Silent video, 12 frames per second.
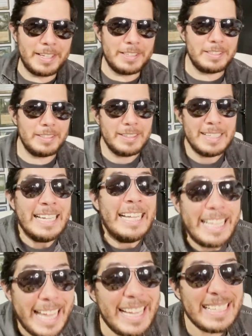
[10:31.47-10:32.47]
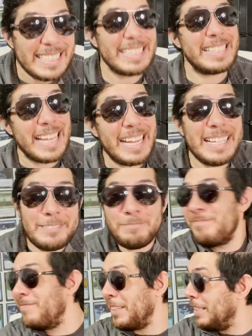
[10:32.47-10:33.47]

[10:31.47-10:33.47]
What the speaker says: Engine, hate to say it,